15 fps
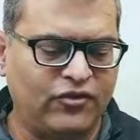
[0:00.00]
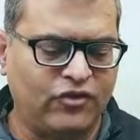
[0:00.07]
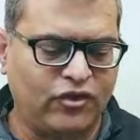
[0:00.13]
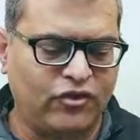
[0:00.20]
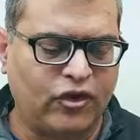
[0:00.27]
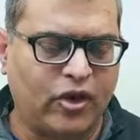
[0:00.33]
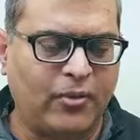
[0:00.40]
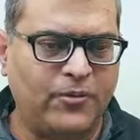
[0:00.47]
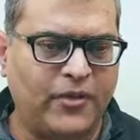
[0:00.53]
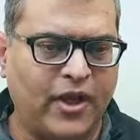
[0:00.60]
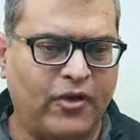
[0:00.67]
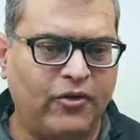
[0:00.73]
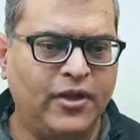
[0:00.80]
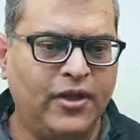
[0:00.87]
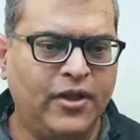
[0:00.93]
a drop
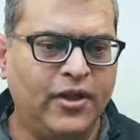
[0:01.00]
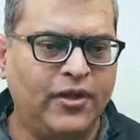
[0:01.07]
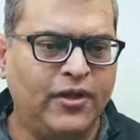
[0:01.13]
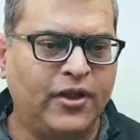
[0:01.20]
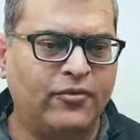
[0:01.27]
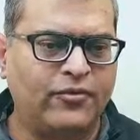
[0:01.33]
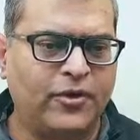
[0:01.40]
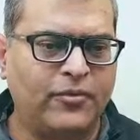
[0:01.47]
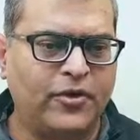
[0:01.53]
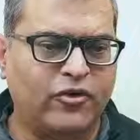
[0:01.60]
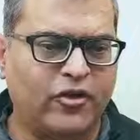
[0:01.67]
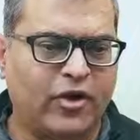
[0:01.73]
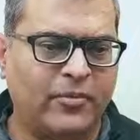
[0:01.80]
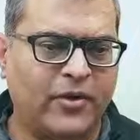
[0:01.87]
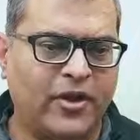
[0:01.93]
down. Now from the
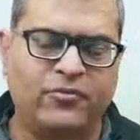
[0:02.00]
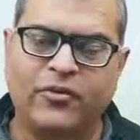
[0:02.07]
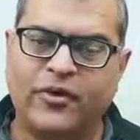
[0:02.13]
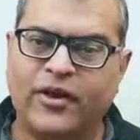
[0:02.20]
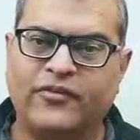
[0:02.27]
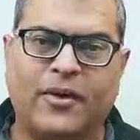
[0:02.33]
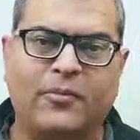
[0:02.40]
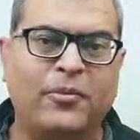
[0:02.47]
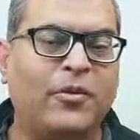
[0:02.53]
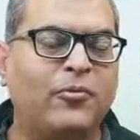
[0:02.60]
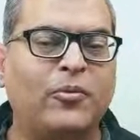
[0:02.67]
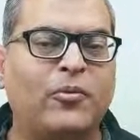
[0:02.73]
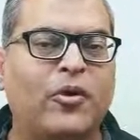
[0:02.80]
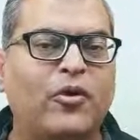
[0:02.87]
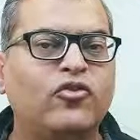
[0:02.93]
drop down, for example,
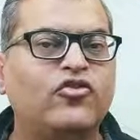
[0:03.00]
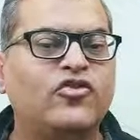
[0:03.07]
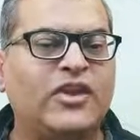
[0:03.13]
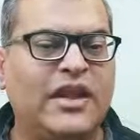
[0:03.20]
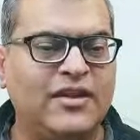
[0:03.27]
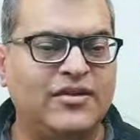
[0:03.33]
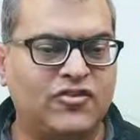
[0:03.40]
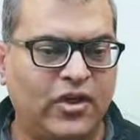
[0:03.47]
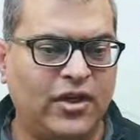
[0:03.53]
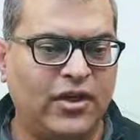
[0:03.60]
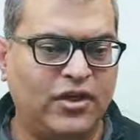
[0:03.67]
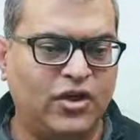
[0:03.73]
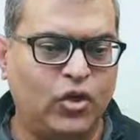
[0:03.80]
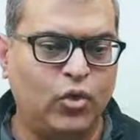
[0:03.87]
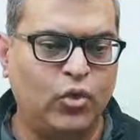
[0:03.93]
we want to change
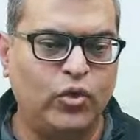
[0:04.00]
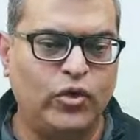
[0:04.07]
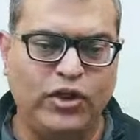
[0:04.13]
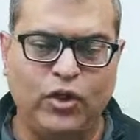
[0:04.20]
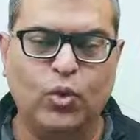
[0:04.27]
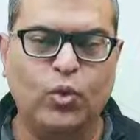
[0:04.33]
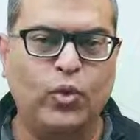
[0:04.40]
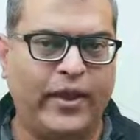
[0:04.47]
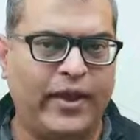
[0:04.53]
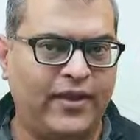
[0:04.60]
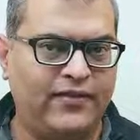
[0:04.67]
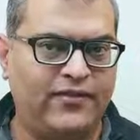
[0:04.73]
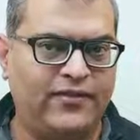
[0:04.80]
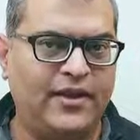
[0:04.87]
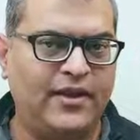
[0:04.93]
it to
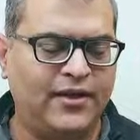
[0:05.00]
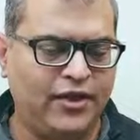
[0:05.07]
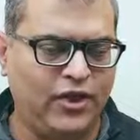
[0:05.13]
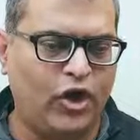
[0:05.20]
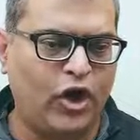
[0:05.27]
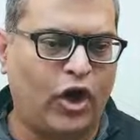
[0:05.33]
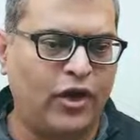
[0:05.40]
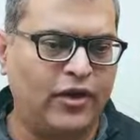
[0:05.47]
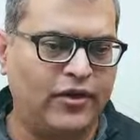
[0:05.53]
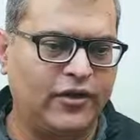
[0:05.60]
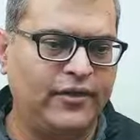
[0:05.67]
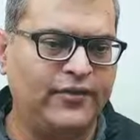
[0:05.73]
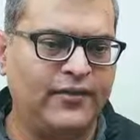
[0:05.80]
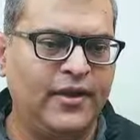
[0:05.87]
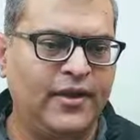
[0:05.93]
US
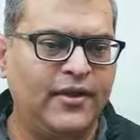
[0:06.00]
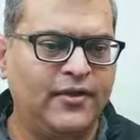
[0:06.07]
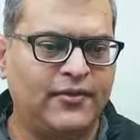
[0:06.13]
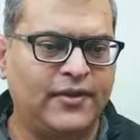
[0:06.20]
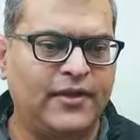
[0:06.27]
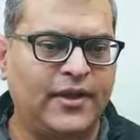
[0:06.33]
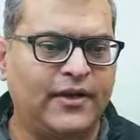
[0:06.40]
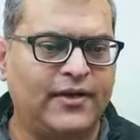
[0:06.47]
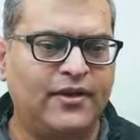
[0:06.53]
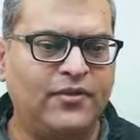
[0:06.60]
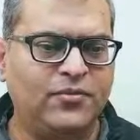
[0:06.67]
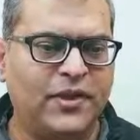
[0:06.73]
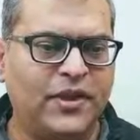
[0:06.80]
dollars. In that case, we